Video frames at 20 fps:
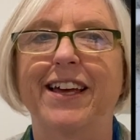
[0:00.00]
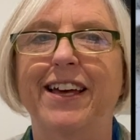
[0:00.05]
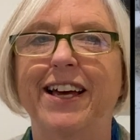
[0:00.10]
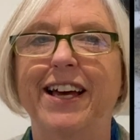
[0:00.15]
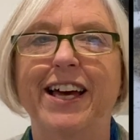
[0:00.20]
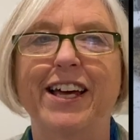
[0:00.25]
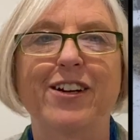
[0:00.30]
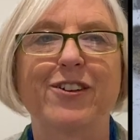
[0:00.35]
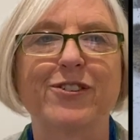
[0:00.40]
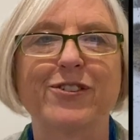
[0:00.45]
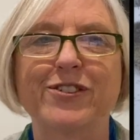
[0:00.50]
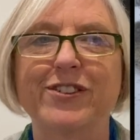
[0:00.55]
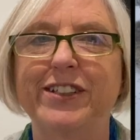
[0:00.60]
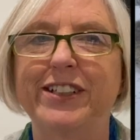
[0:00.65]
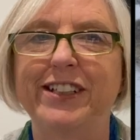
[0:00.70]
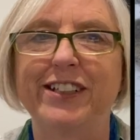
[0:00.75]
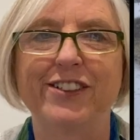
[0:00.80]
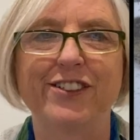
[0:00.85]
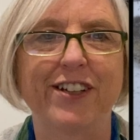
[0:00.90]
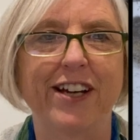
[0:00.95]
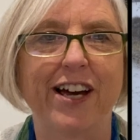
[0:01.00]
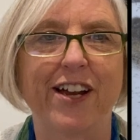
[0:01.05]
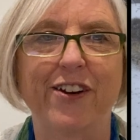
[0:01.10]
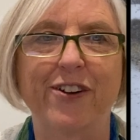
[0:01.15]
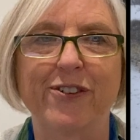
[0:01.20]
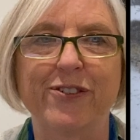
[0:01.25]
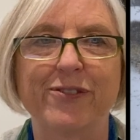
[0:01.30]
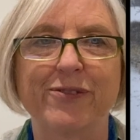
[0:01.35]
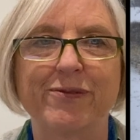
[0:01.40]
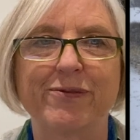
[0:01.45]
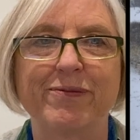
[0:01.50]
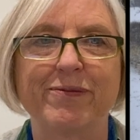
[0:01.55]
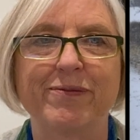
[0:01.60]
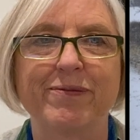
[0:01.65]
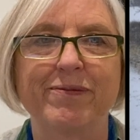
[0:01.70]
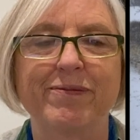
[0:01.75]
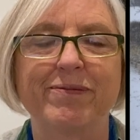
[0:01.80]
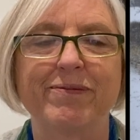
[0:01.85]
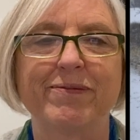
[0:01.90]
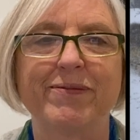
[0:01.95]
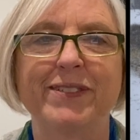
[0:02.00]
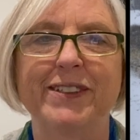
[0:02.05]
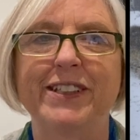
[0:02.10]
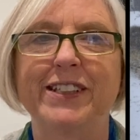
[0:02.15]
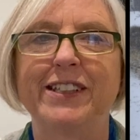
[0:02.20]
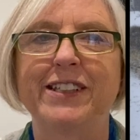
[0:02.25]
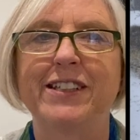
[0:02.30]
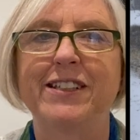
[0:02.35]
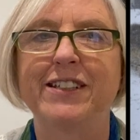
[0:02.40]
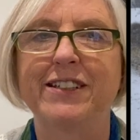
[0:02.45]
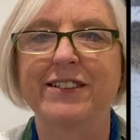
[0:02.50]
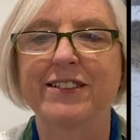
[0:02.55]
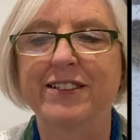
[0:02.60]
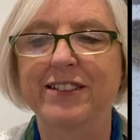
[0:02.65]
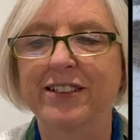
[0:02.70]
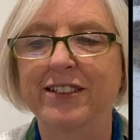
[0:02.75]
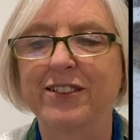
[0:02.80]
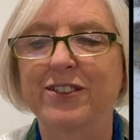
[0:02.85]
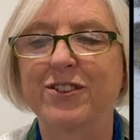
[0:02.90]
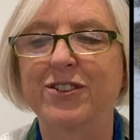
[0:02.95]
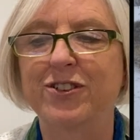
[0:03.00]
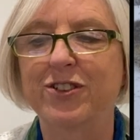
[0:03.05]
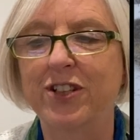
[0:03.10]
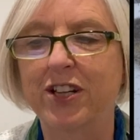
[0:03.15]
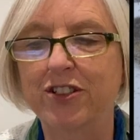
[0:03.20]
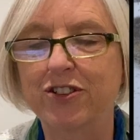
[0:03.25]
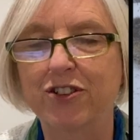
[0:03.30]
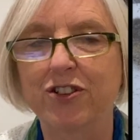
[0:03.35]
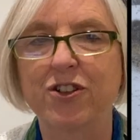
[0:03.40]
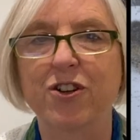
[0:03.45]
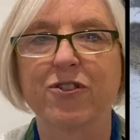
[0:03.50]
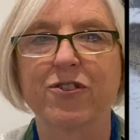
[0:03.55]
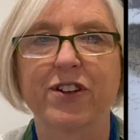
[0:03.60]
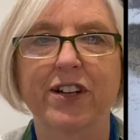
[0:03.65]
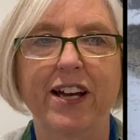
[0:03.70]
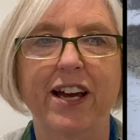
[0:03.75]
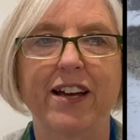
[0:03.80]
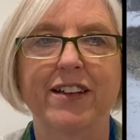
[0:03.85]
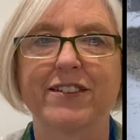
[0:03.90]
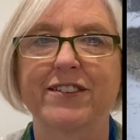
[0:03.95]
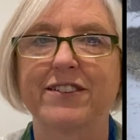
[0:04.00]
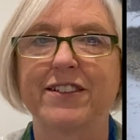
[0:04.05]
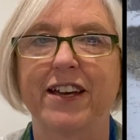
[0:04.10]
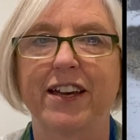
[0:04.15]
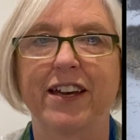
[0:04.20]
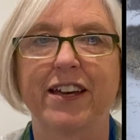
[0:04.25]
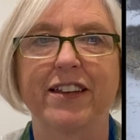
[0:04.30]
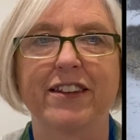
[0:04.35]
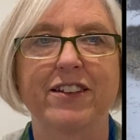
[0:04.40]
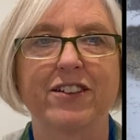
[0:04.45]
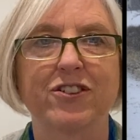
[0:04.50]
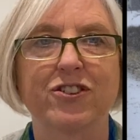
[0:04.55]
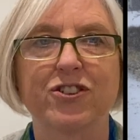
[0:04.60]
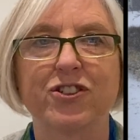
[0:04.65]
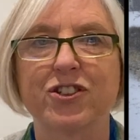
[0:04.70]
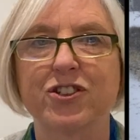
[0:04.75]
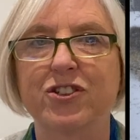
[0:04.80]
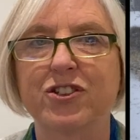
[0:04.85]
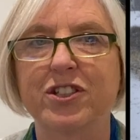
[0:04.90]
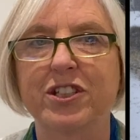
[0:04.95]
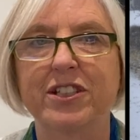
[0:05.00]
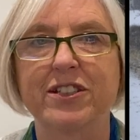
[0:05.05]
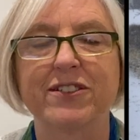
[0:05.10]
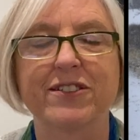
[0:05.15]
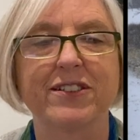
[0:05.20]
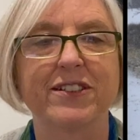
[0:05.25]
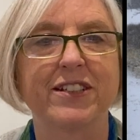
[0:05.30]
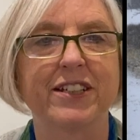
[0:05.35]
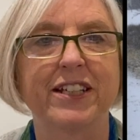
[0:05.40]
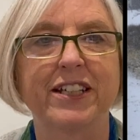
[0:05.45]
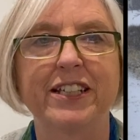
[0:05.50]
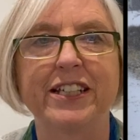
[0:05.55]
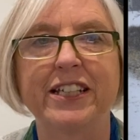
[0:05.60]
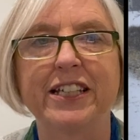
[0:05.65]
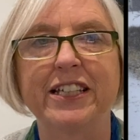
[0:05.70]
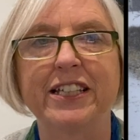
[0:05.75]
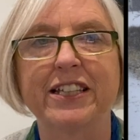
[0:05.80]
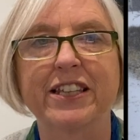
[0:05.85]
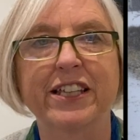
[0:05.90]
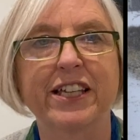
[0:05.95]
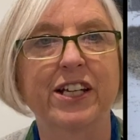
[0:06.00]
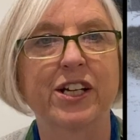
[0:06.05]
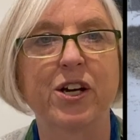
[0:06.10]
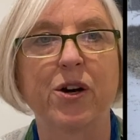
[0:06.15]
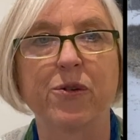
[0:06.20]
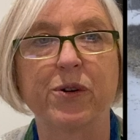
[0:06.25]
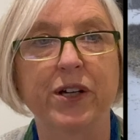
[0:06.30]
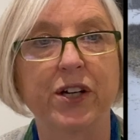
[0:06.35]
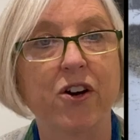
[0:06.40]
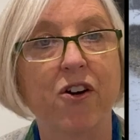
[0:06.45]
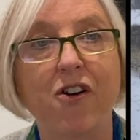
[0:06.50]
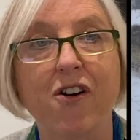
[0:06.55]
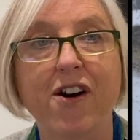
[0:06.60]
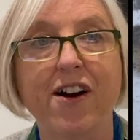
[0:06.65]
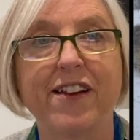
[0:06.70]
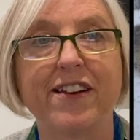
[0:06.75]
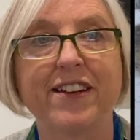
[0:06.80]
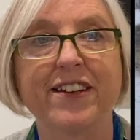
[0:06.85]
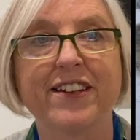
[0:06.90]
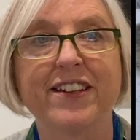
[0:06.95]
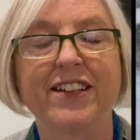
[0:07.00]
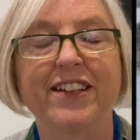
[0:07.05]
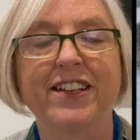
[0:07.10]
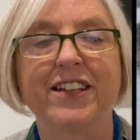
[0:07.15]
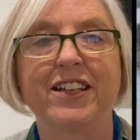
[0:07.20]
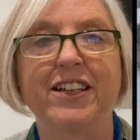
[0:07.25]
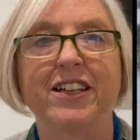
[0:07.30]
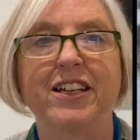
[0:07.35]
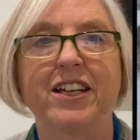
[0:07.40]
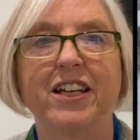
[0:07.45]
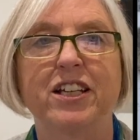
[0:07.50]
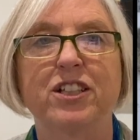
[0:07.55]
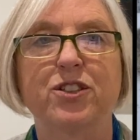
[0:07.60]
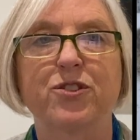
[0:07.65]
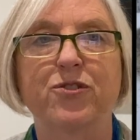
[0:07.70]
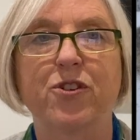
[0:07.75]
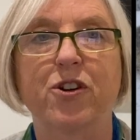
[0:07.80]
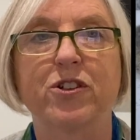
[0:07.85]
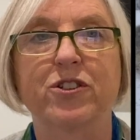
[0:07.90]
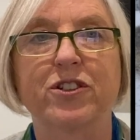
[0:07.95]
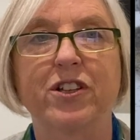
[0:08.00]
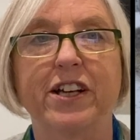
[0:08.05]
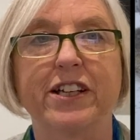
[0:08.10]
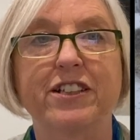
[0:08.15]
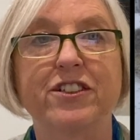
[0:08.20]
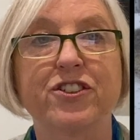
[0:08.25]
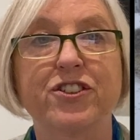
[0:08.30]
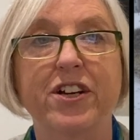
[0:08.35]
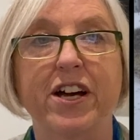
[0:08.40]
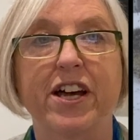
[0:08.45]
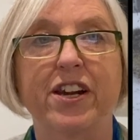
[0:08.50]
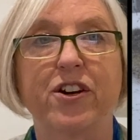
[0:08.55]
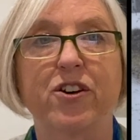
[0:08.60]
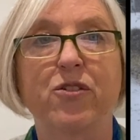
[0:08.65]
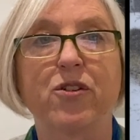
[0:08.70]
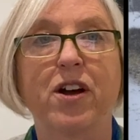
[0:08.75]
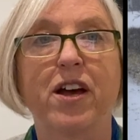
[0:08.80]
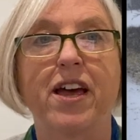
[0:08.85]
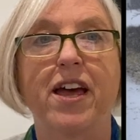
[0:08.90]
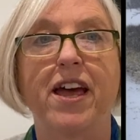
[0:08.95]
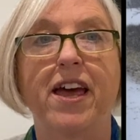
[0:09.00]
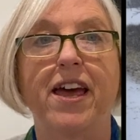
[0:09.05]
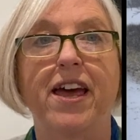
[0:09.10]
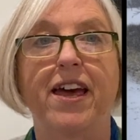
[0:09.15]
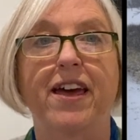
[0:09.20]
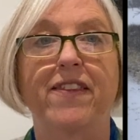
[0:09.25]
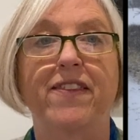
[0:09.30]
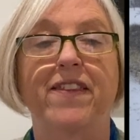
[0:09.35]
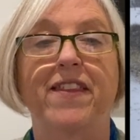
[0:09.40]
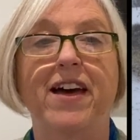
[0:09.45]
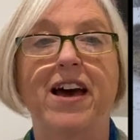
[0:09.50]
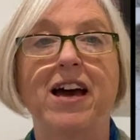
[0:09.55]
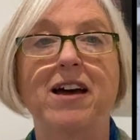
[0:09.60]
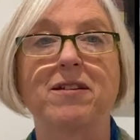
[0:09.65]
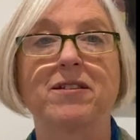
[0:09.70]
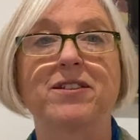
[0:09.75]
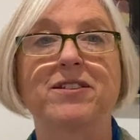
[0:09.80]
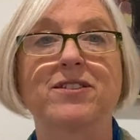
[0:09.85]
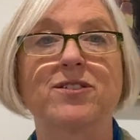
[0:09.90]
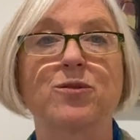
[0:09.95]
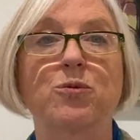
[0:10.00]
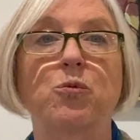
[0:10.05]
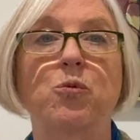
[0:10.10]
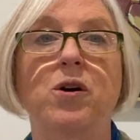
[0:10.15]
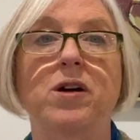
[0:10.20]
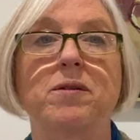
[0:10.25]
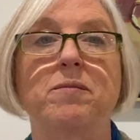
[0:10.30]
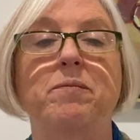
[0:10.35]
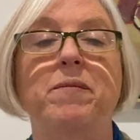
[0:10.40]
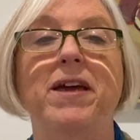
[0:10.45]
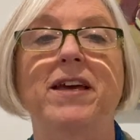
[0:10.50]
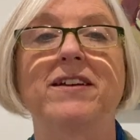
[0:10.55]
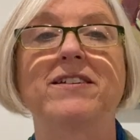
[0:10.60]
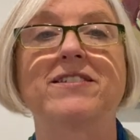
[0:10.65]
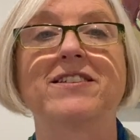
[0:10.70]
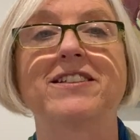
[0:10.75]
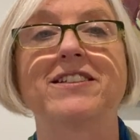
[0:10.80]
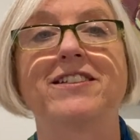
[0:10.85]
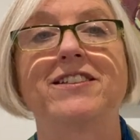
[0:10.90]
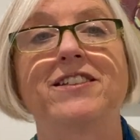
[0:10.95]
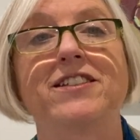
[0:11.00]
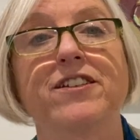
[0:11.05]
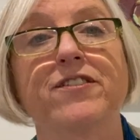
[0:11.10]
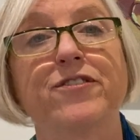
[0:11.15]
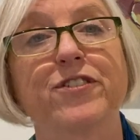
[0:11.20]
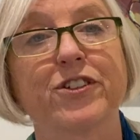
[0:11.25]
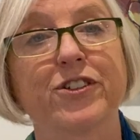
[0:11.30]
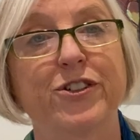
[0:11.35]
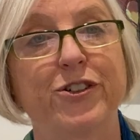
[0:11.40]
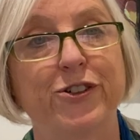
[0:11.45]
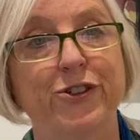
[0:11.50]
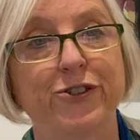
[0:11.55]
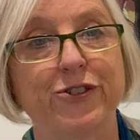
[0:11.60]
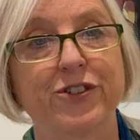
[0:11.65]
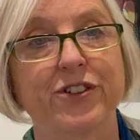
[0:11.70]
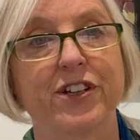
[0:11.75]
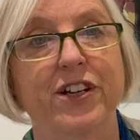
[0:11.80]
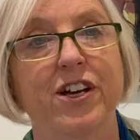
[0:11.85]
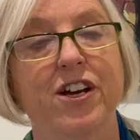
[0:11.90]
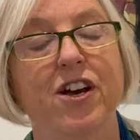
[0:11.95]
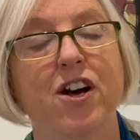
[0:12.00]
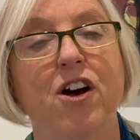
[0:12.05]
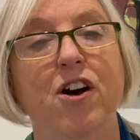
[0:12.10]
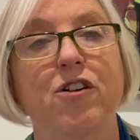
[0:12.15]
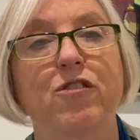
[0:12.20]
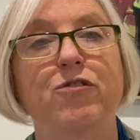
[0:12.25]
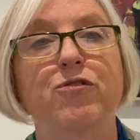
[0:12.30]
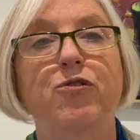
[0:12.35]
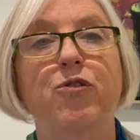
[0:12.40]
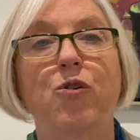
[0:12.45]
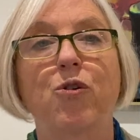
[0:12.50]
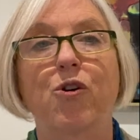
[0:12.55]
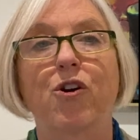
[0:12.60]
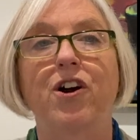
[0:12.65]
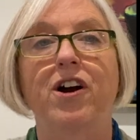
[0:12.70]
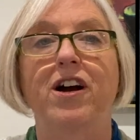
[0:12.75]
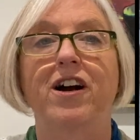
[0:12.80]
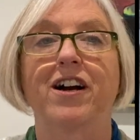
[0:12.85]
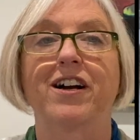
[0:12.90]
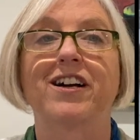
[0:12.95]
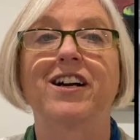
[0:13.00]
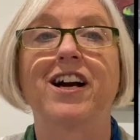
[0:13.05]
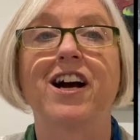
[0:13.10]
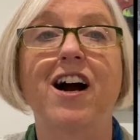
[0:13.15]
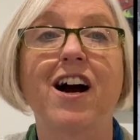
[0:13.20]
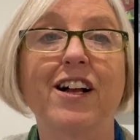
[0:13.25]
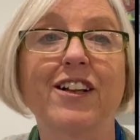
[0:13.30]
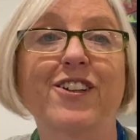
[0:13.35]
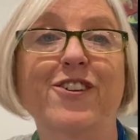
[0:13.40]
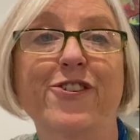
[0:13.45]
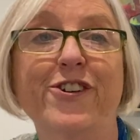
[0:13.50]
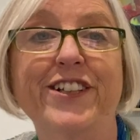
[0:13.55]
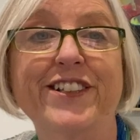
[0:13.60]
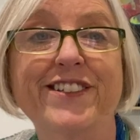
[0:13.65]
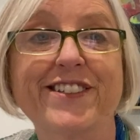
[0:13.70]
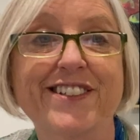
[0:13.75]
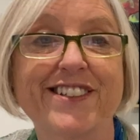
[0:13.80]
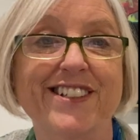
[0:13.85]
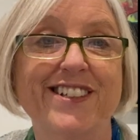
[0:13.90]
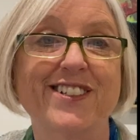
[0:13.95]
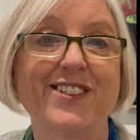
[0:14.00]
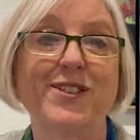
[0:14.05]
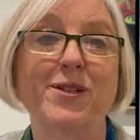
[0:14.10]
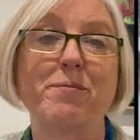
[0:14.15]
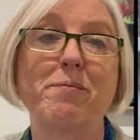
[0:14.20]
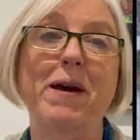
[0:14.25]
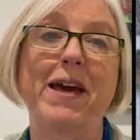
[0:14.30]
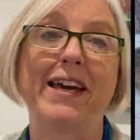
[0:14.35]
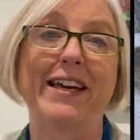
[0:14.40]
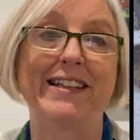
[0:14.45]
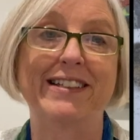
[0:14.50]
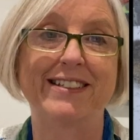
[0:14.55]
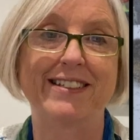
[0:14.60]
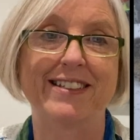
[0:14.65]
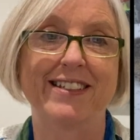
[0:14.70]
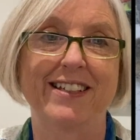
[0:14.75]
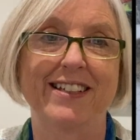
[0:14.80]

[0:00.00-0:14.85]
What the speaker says: I don't see any shadow. This is such an overcast day. There just isn't anything going on as far as light and shadow. And that's what makes it difficult for a colorist to paint,